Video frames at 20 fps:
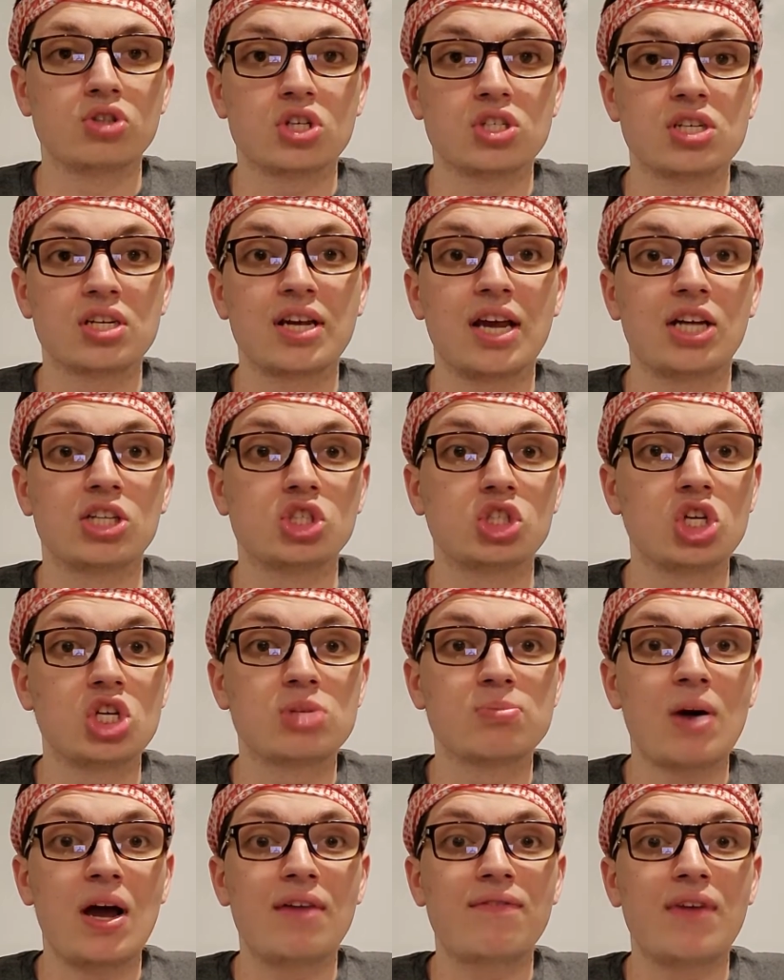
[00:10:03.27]
And just again, she
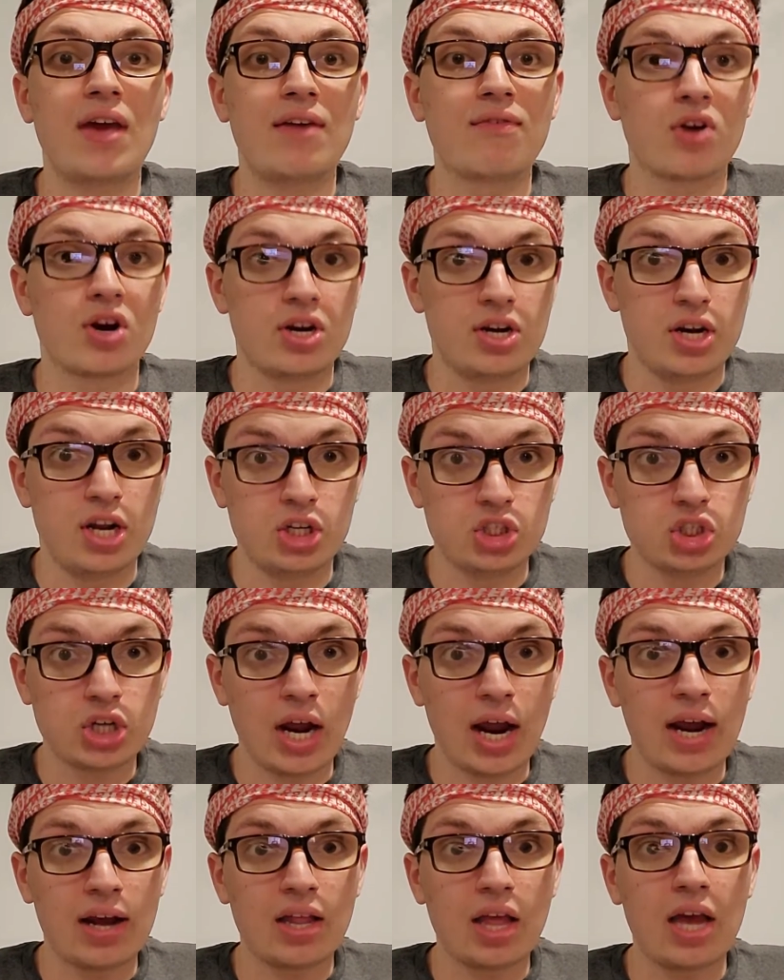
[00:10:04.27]
is my favorite
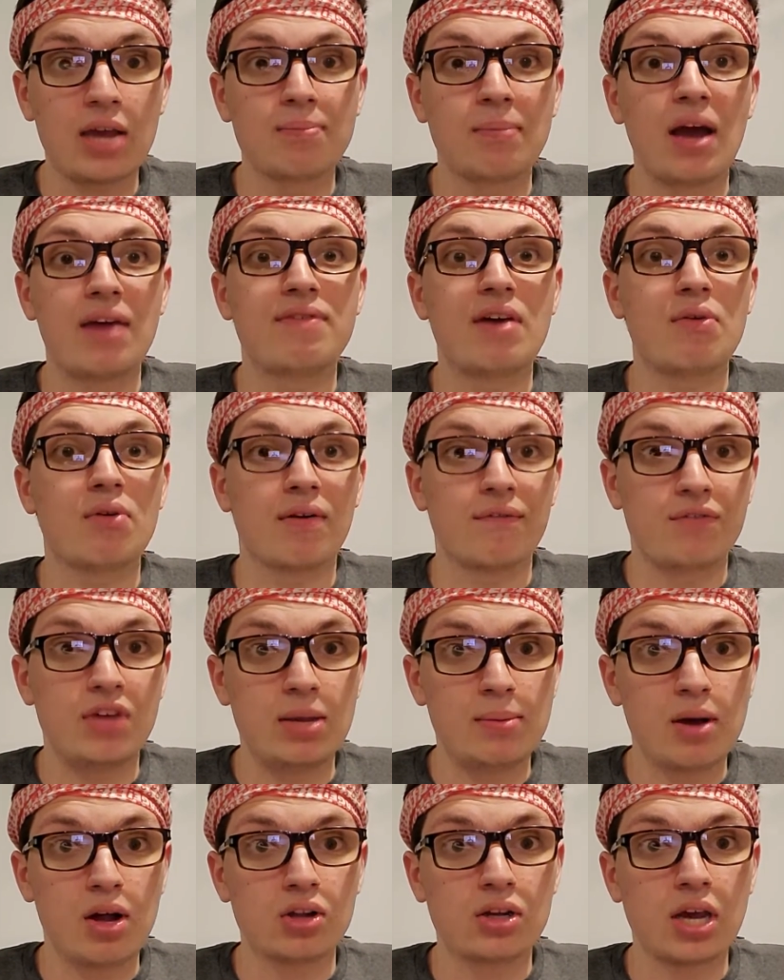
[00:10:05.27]
ninja ally, my favorite
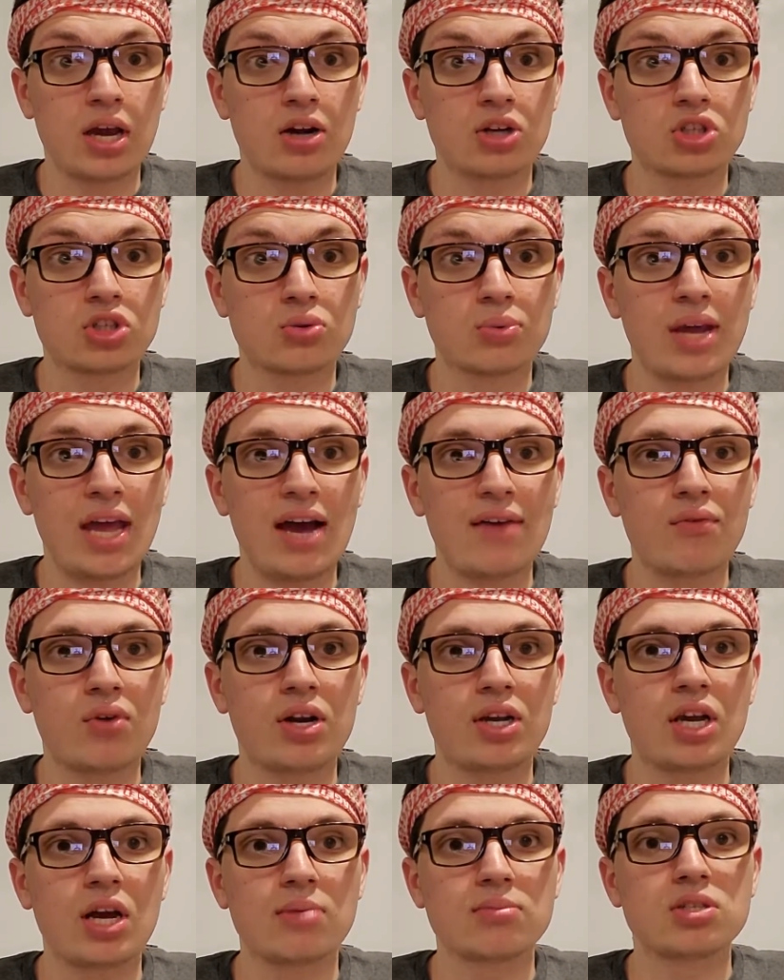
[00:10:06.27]
female character we have
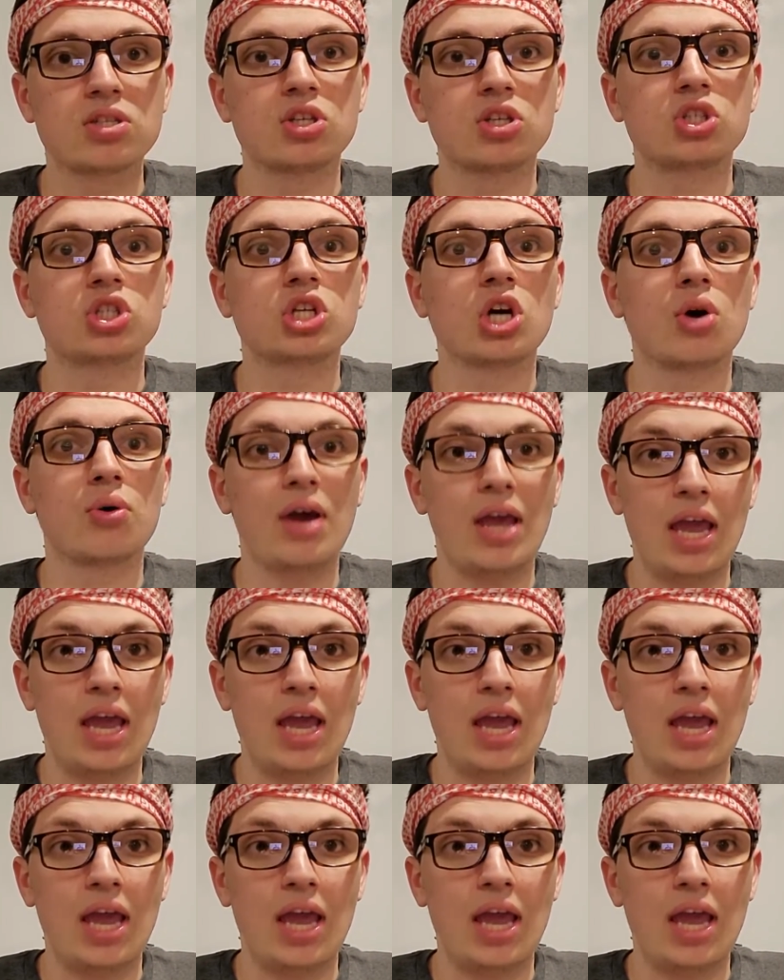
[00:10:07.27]
when it comes to the show,